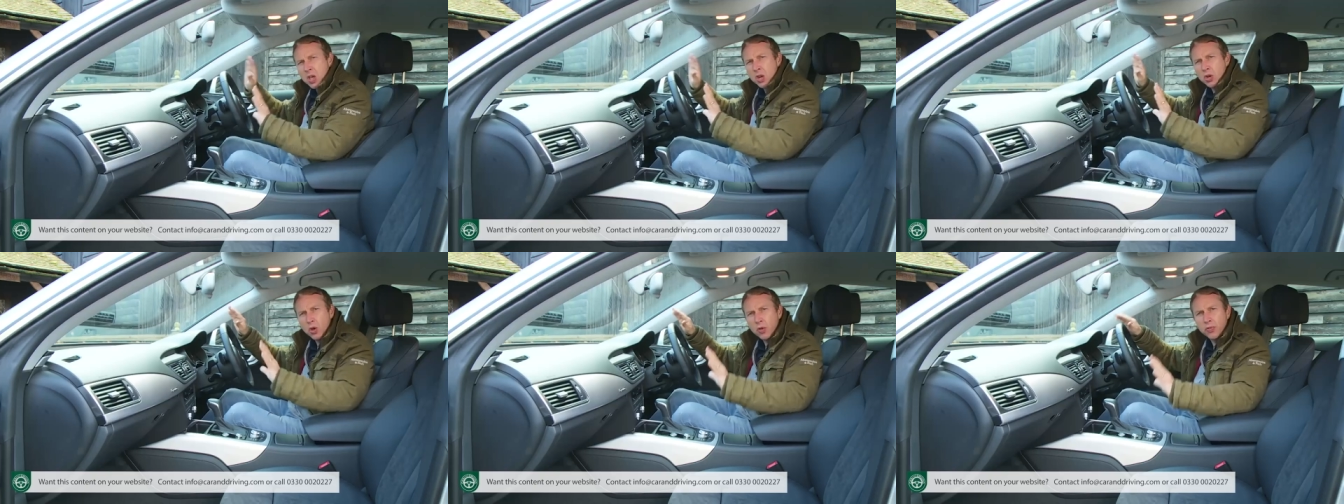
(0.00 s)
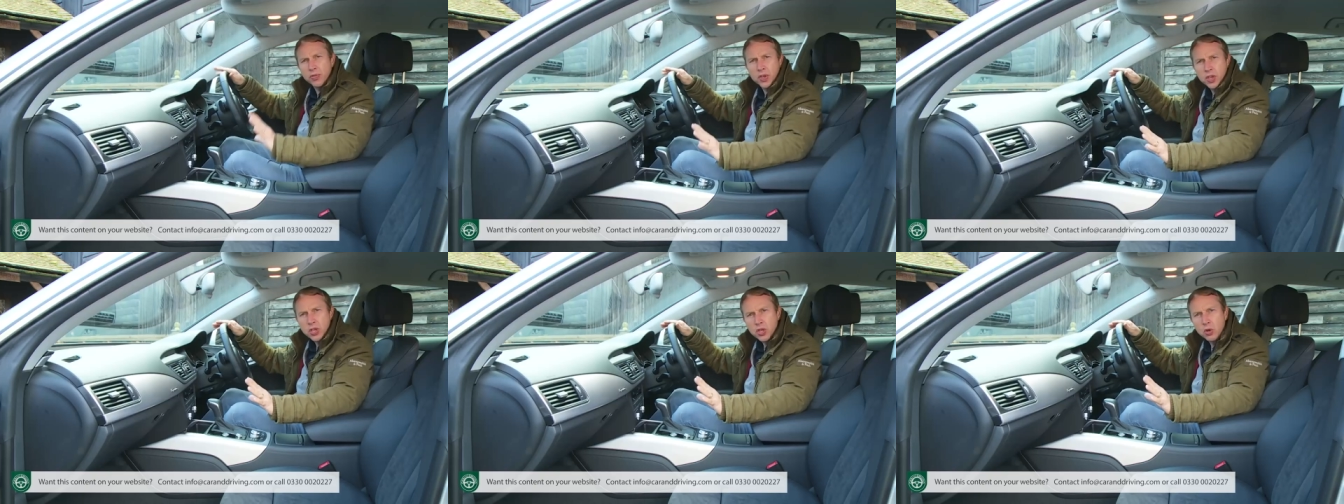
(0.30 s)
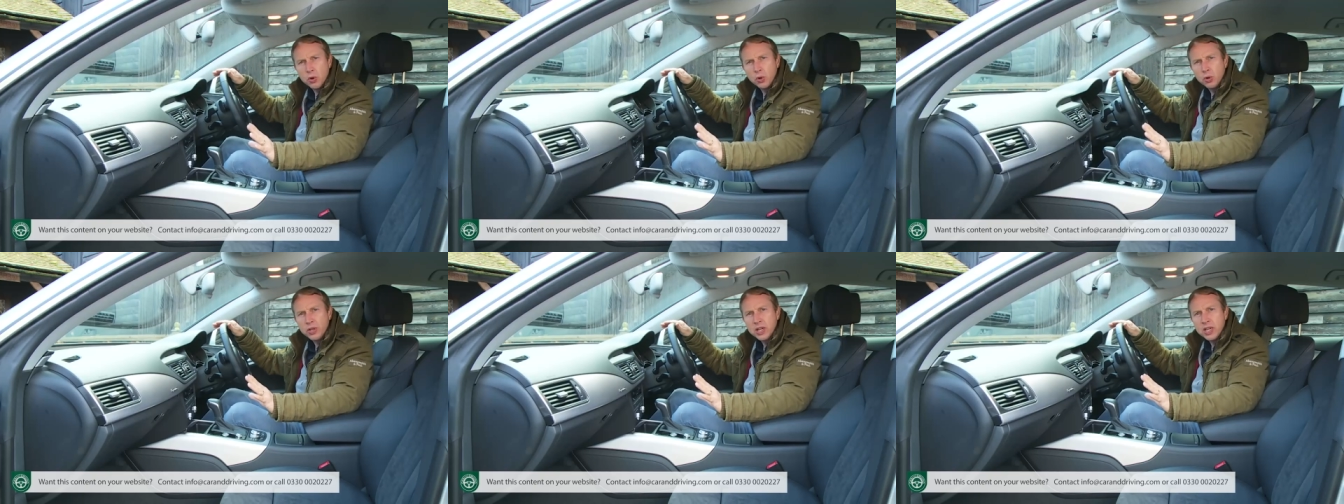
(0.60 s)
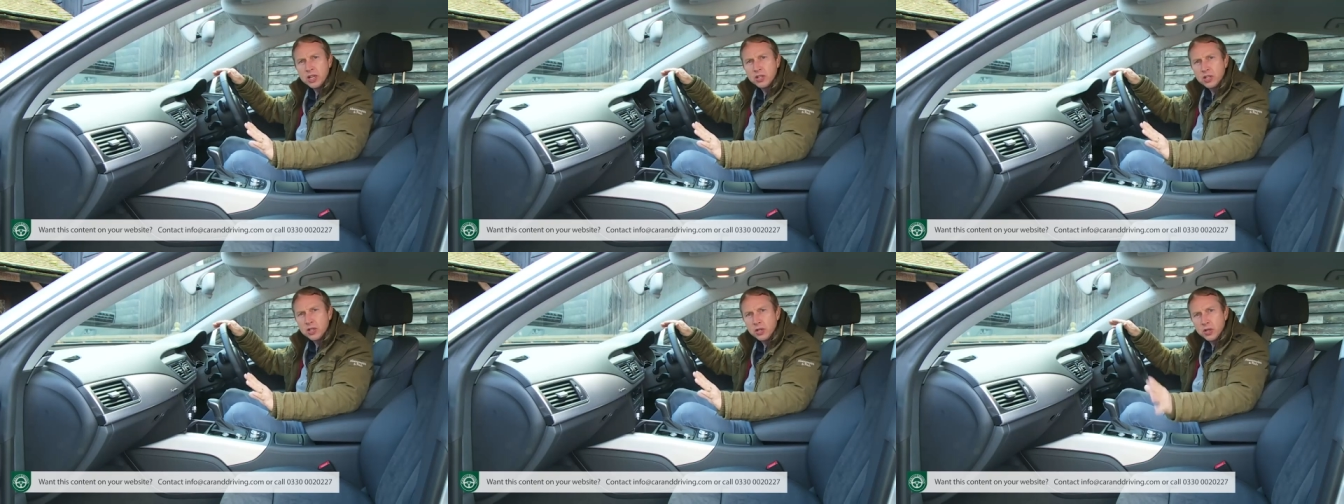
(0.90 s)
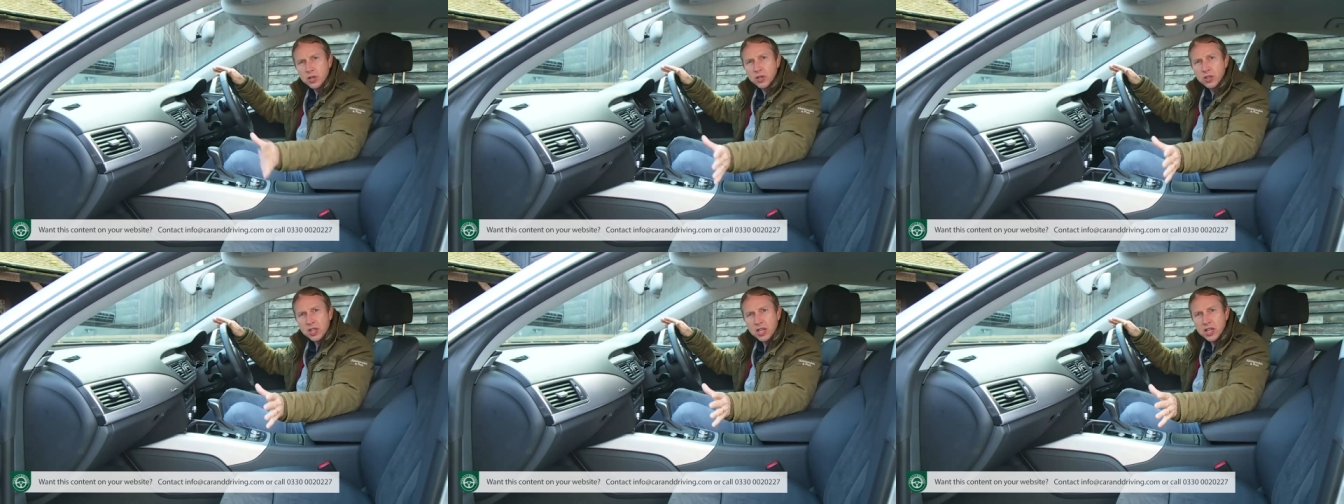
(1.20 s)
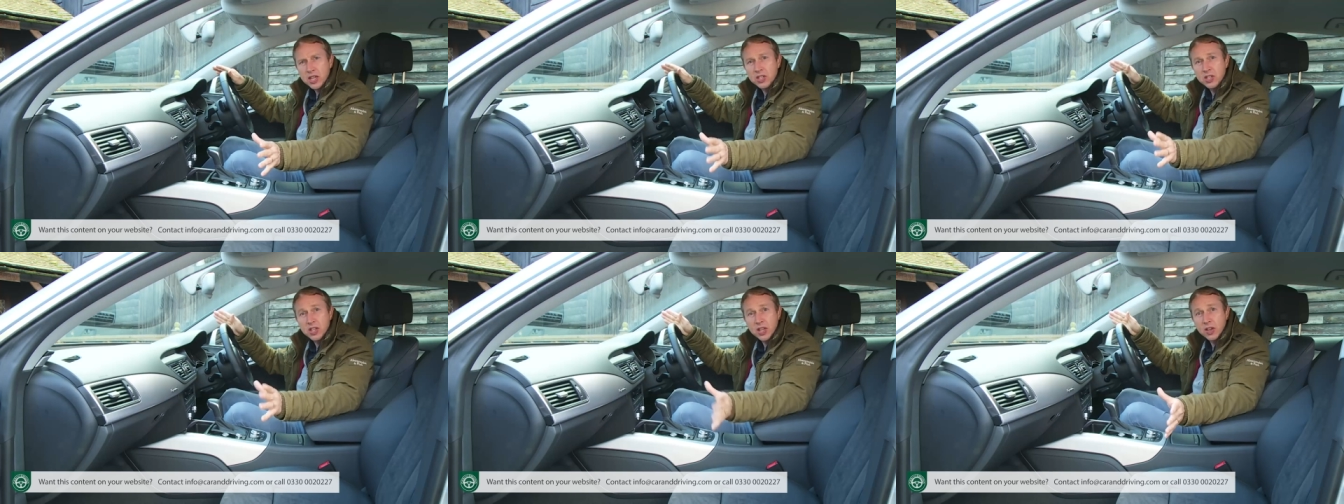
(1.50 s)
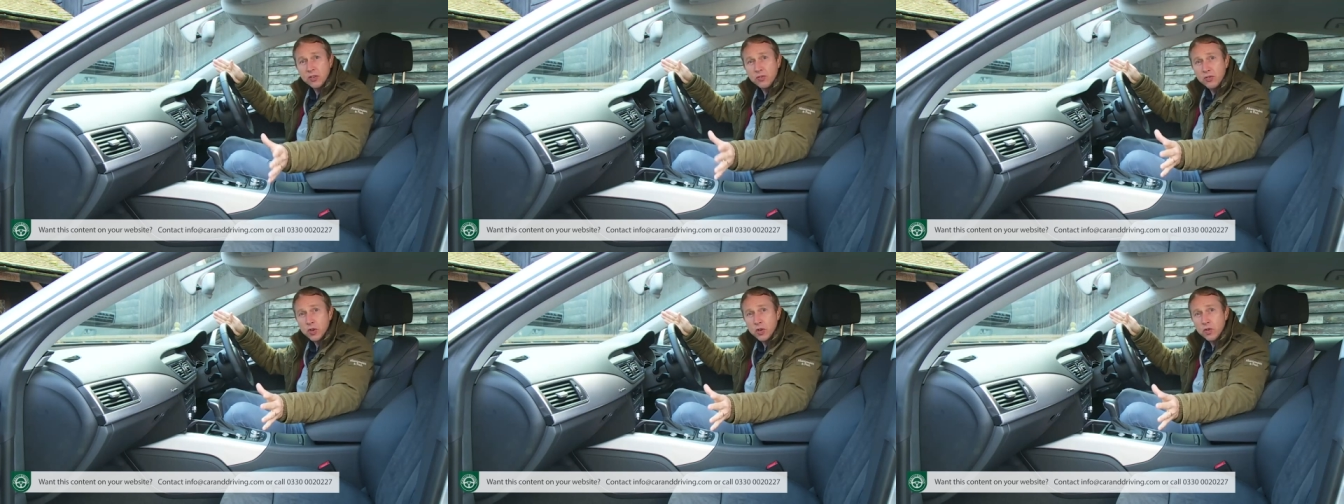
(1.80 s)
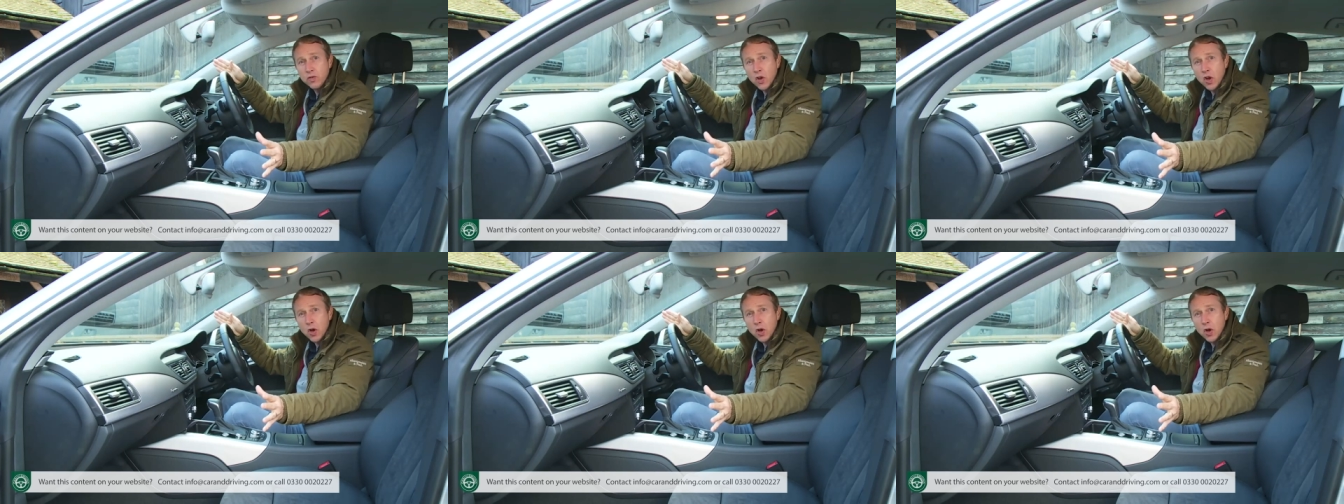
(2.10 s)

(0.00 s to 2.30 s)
Not that you'll need to look at these if you've